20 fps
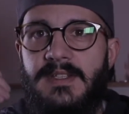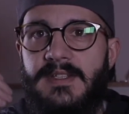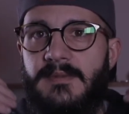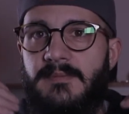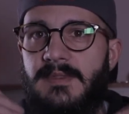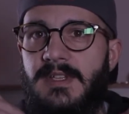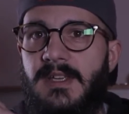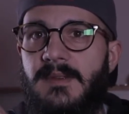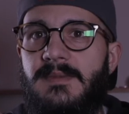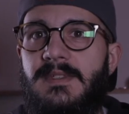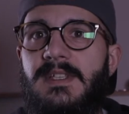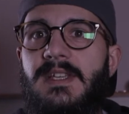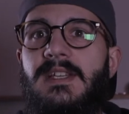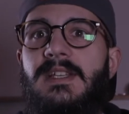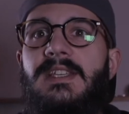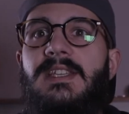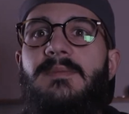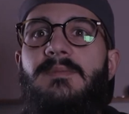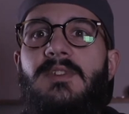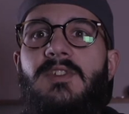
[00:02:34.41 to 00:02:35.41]
Sometimes you got
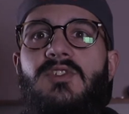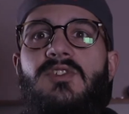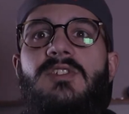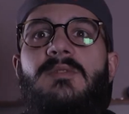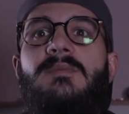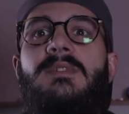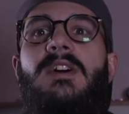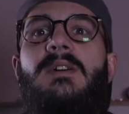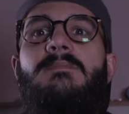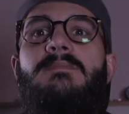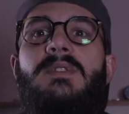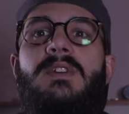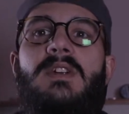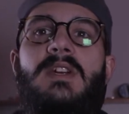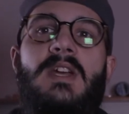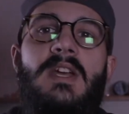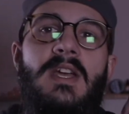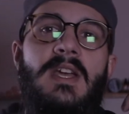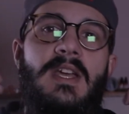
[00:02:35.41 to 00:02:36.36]
to keep it trimmed up, or